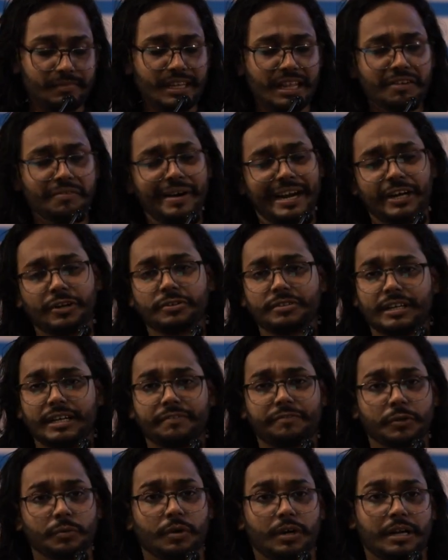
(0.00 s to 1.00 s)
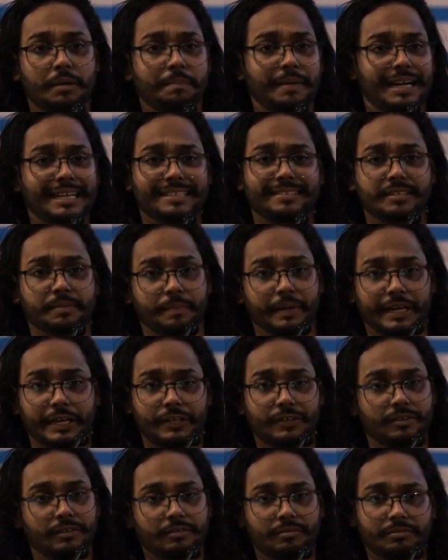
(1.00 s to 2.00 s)
Where Dozer, if you want to participate,
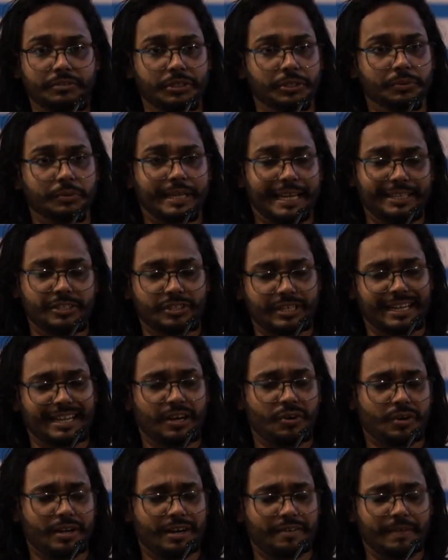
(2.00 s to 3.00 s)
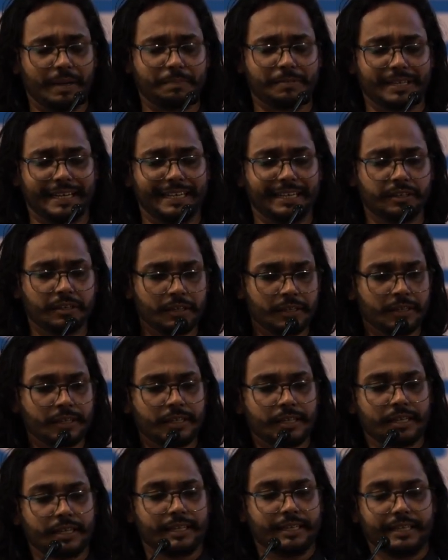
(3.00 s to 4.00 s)
you can check out our website.
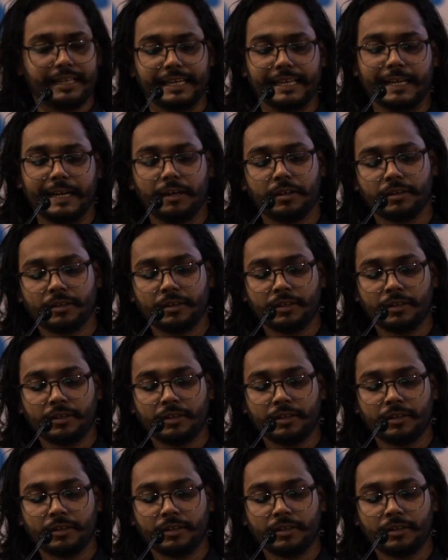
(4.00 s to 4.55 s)
And then, yeah.